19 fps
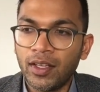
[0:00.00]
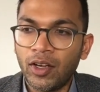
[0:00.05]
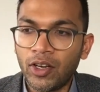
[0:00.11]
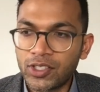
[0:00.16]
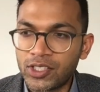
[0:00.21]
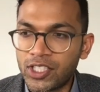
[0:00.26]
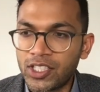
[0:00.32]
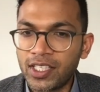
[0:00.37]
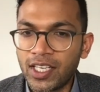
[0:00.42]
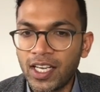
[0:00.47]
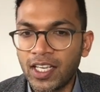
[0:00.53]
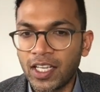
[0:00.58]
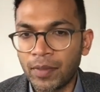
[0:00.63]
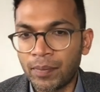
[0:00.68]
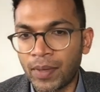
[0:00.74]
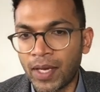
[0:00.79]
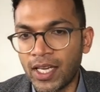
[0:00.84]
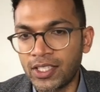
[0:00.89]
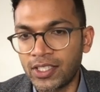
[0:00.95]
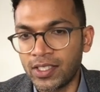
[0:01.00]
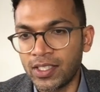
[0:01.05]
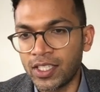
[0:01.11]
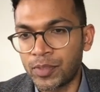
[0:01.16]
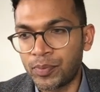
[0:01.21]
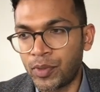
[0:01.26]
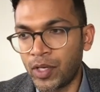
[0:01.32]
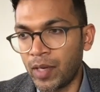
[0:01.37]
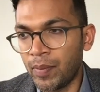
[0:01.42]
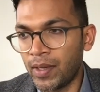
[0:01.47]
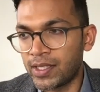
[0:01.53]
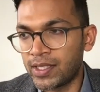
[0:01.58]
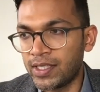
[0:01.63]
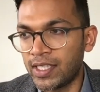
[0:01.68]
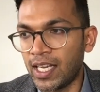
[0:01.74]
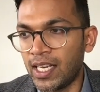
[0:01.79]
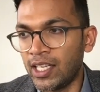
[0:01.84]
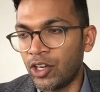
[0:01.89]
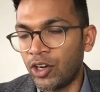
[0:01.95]
oxygenating a patient is pretty
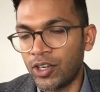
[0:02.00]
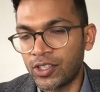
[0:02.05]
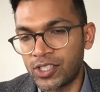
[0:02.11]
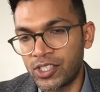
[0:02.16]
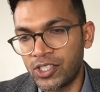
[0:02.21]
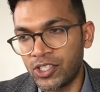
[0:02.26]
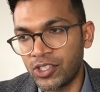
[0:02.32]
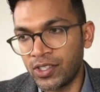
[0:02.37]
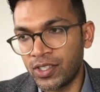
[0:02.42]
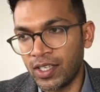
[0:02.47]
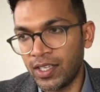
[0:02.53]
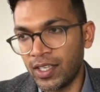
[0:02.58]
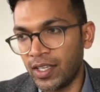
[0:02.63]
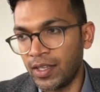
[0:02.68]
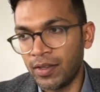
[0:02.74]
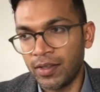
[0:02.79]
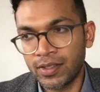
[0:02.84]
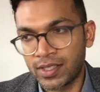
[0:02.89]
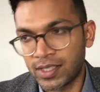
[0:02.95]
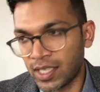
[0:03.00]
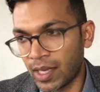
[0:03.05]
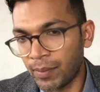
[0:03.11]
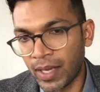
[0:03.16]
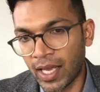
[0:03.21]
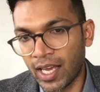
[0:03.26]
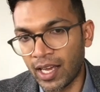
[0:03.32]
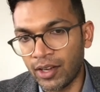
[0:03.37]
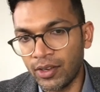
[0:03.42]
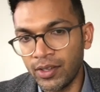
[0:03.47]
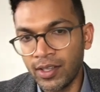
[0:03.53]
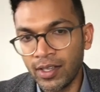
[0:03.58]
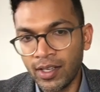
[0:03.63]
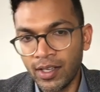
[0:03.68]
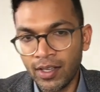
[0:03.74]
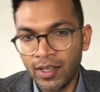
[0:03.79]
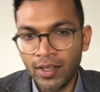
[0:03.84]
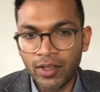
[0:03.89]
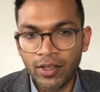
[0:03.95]
much getting oxygen somehow
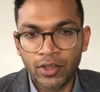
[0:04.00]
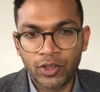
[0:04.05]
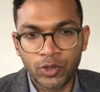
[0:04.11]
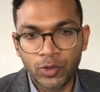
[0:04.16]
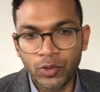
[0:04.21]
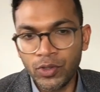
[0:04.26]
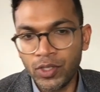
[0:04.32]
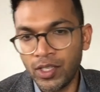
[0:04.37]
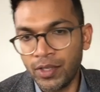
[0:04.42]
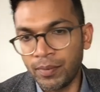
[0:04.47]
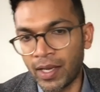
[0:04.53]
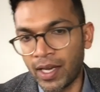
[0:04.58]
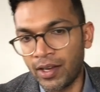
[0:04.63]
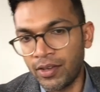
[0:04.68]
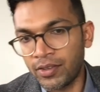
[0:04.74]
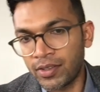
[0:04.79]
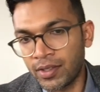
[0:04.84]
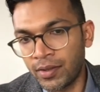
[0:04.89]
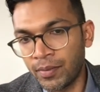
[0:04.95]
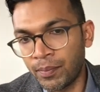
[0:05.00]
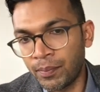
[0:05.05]
through the mouth,